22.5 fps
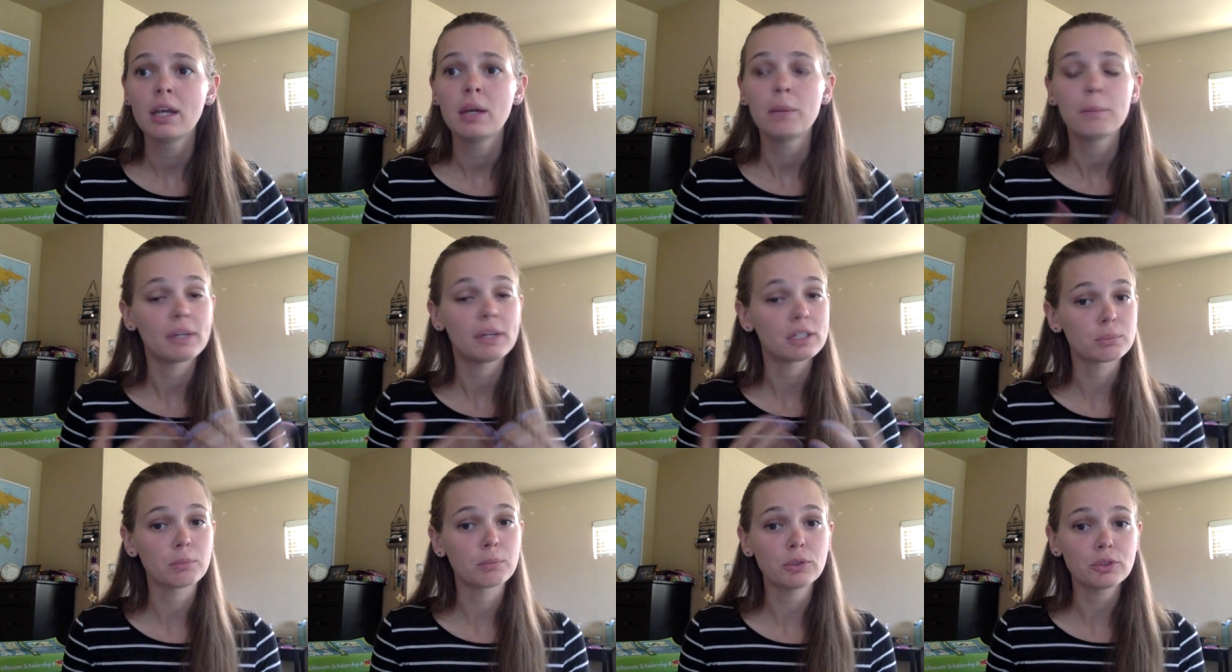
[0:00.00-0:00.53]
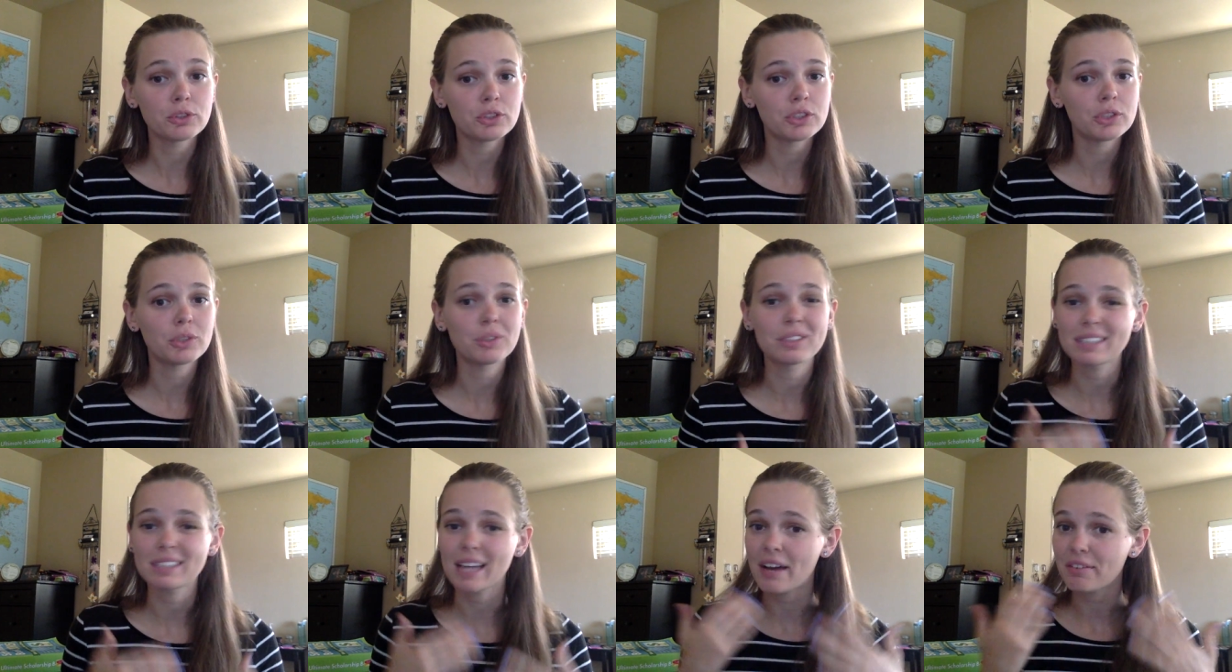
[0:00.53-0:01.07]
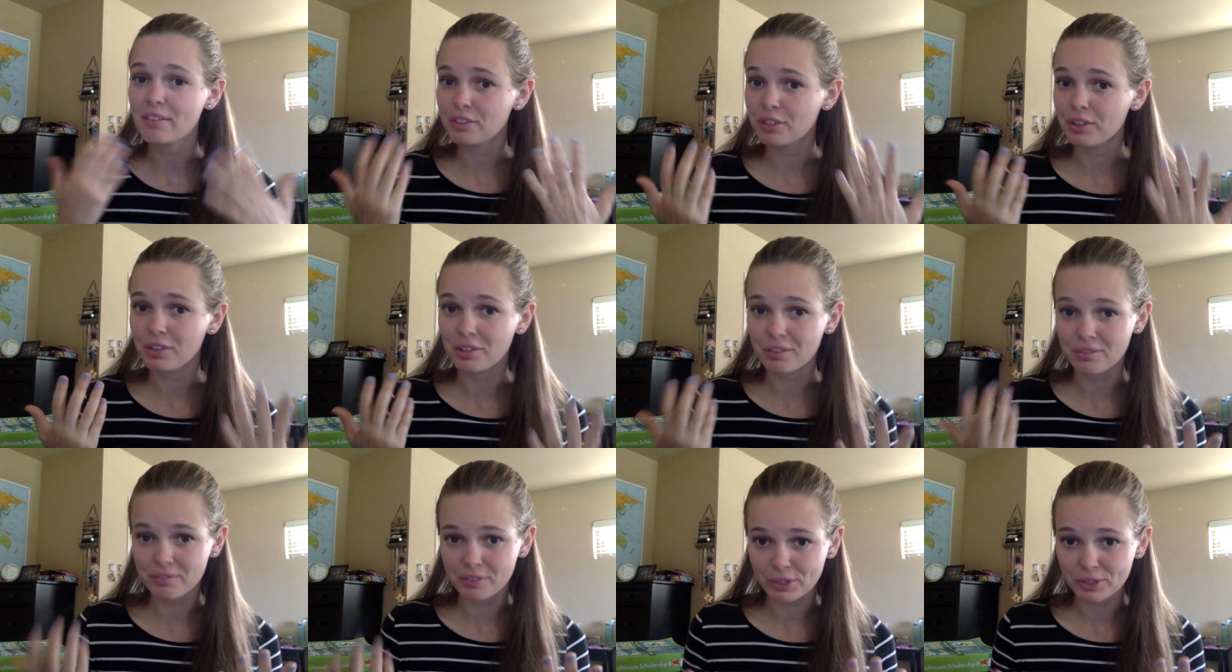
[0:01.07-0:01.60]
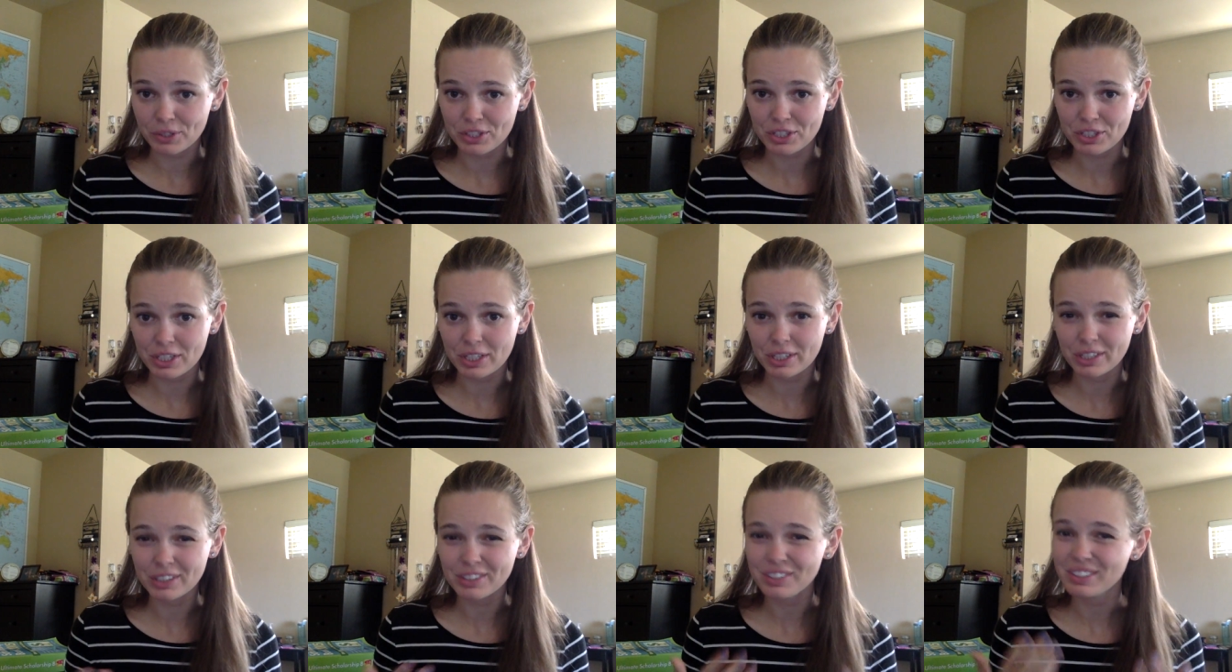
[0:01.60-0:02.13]
Because most students after their first
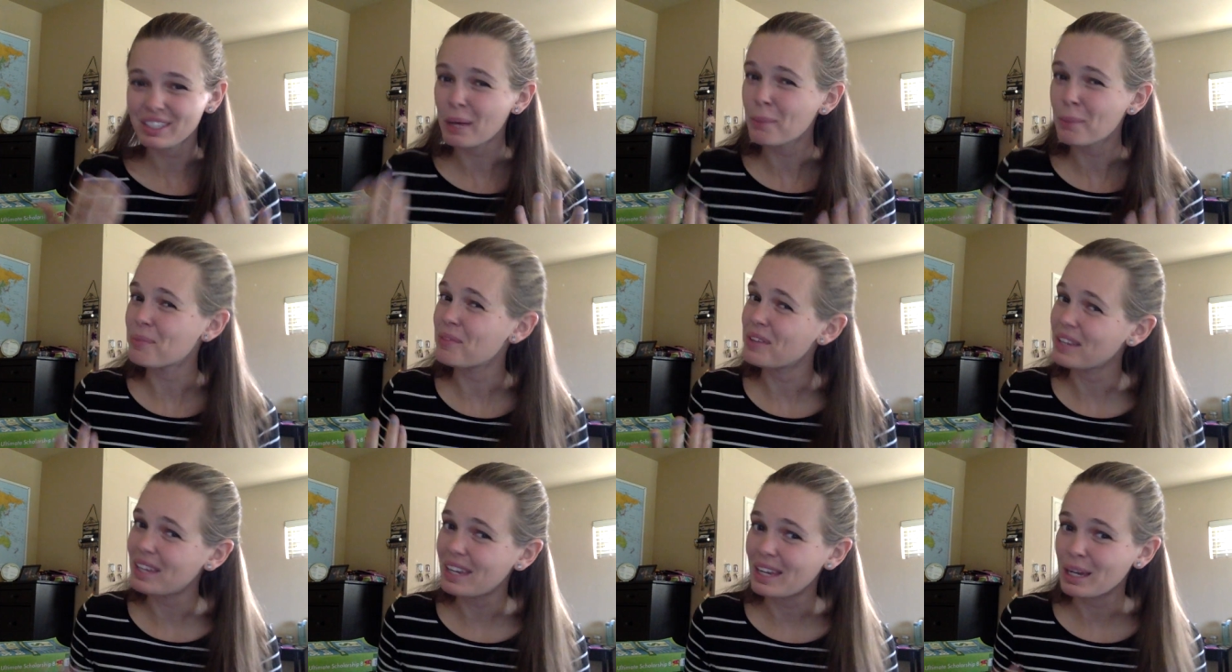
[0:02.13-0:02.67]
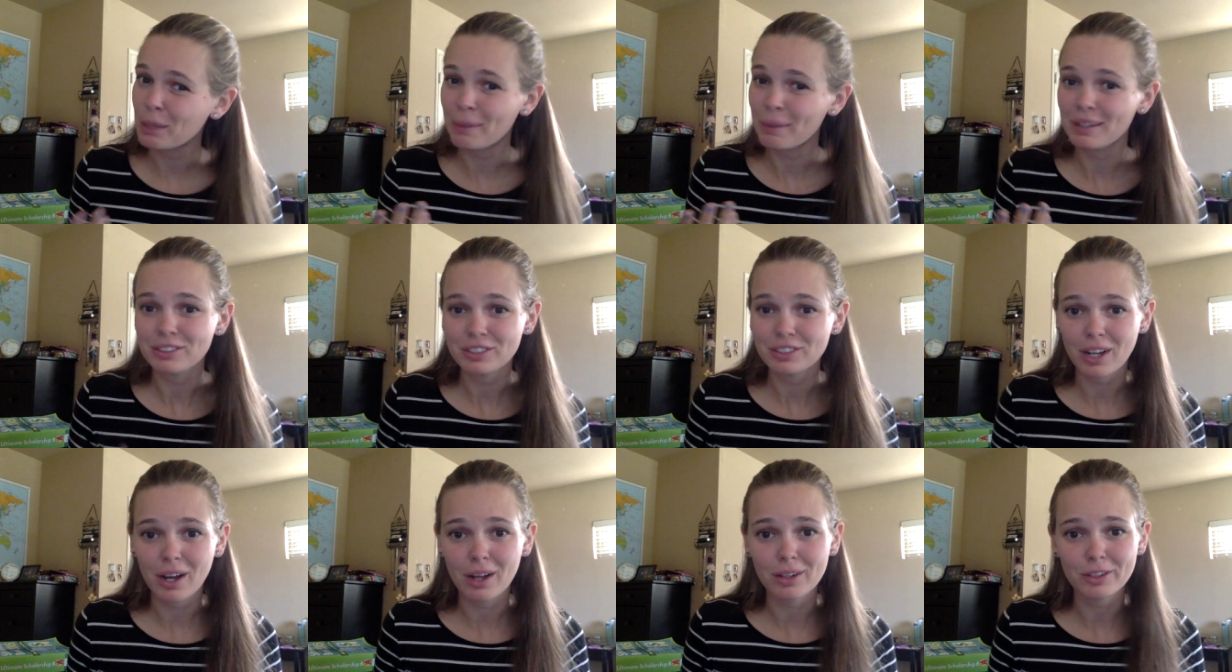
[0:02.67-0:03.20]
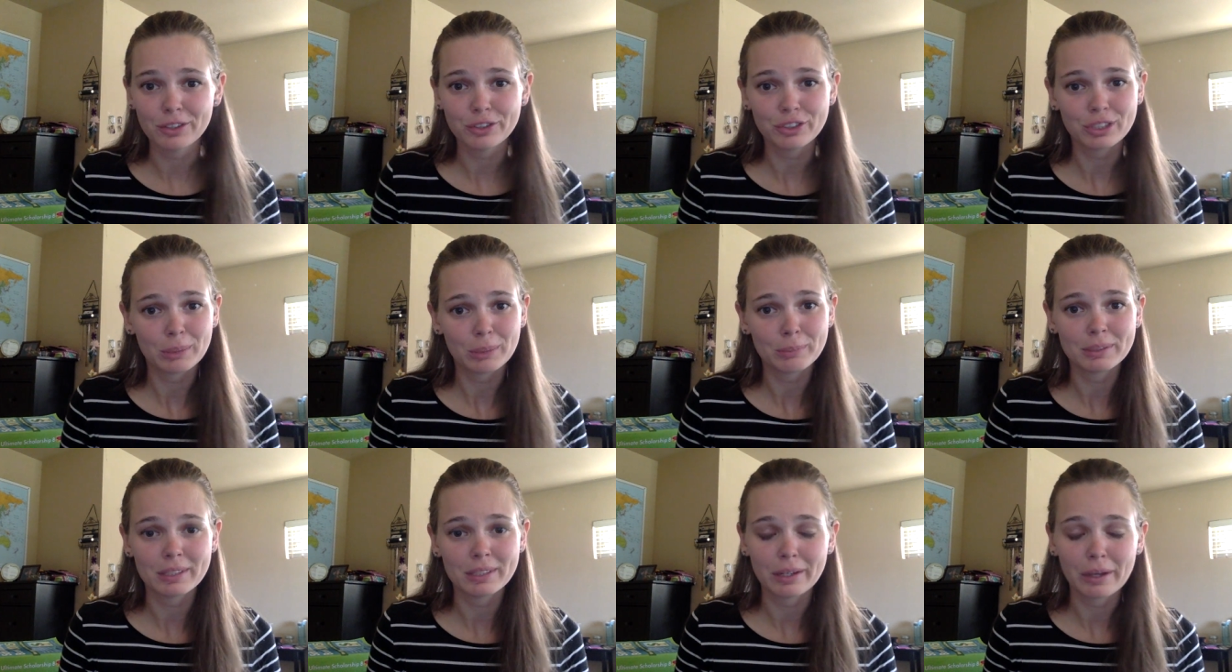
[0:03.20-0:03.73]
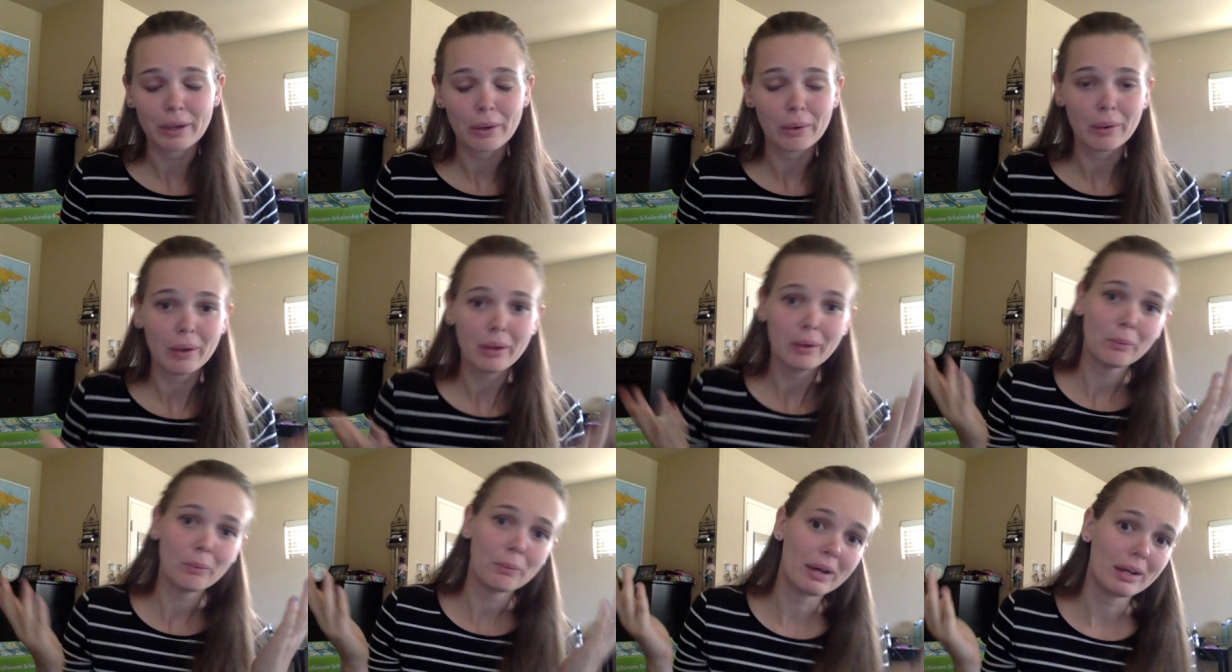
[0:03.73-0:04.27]
year stop thinking about scholarships. They go,
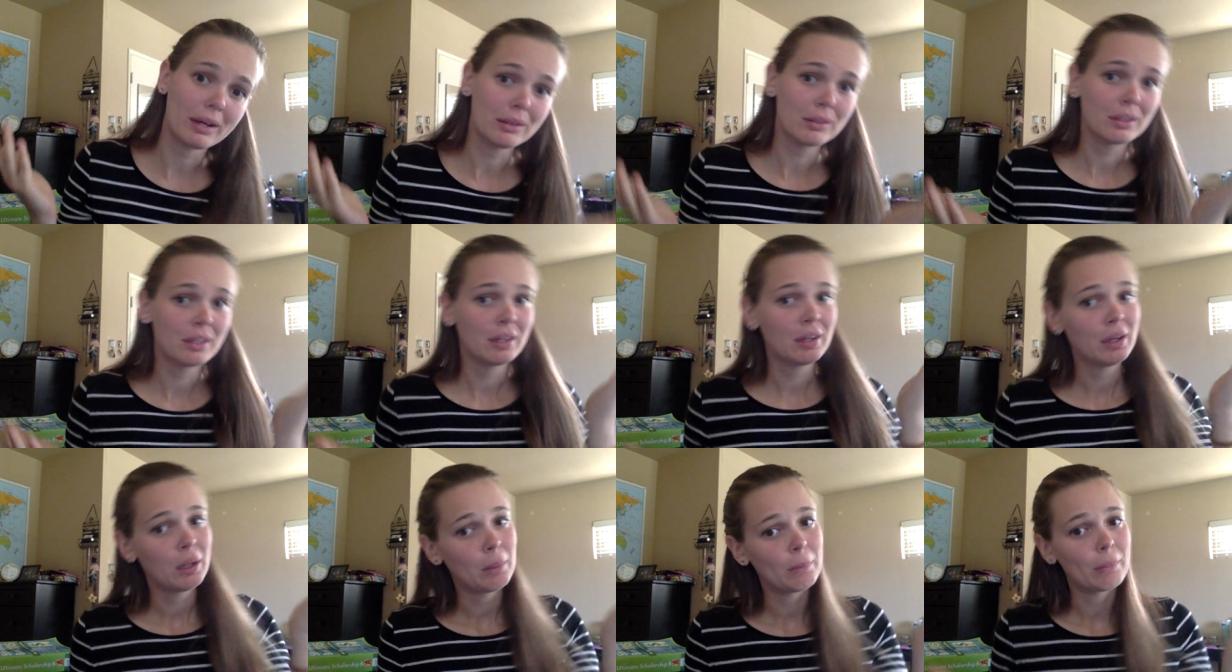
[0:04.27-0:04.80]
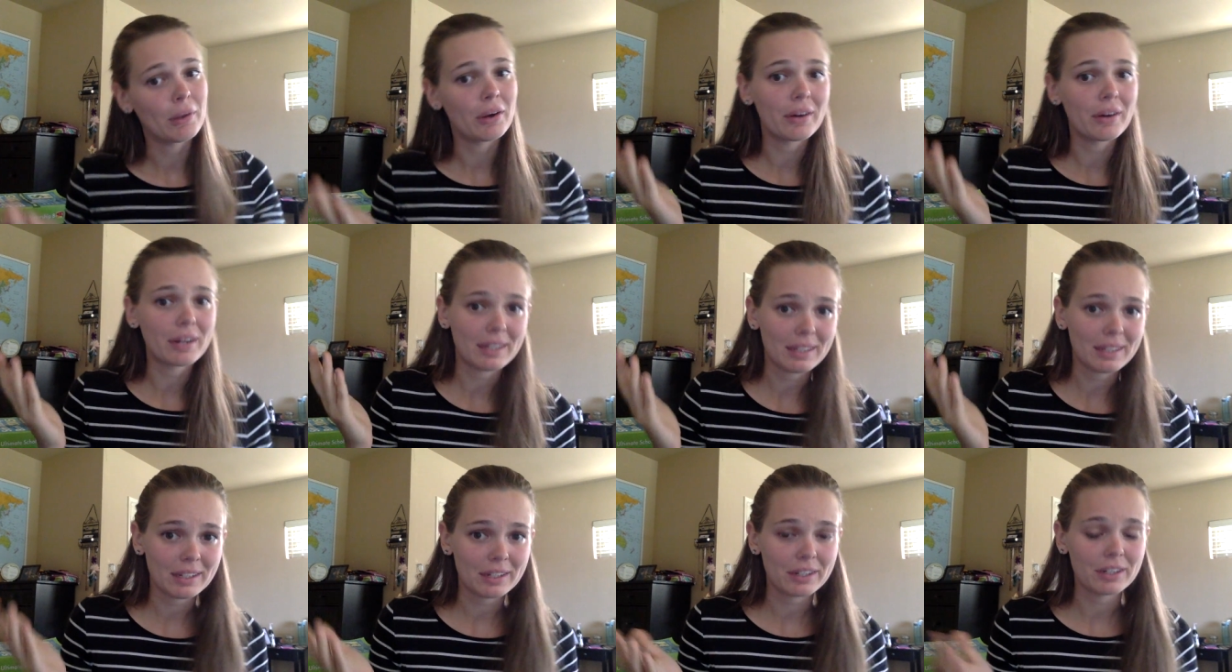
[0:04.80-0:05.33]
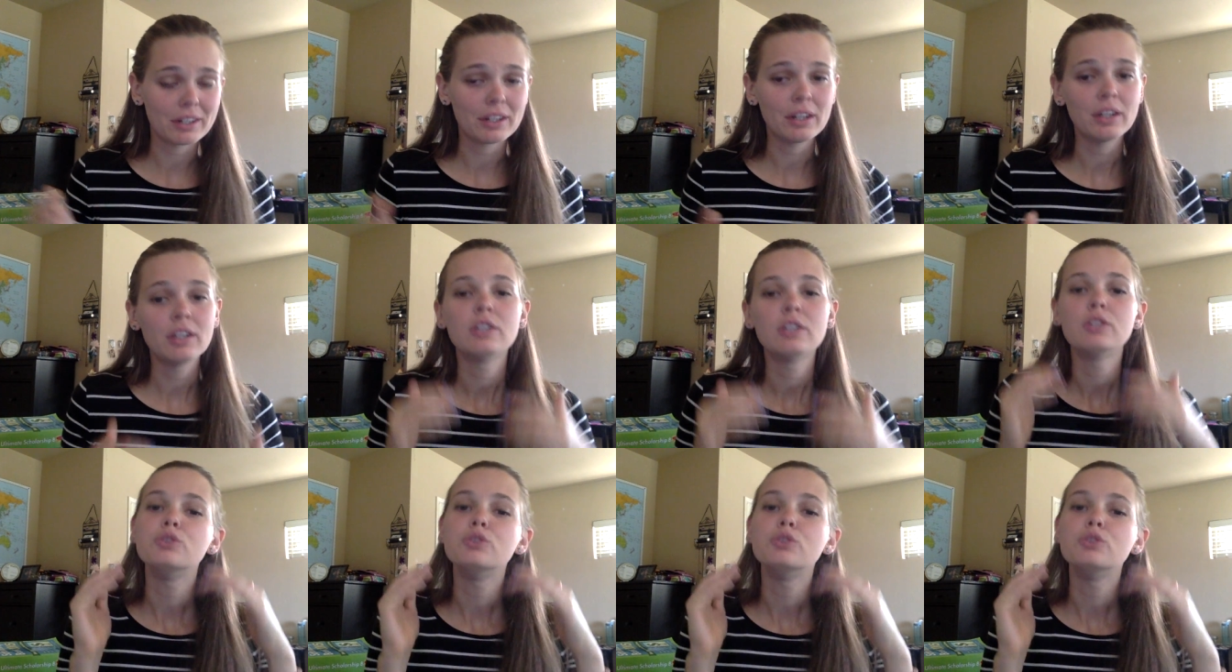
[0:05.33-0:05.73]
oh, well, I'm already here.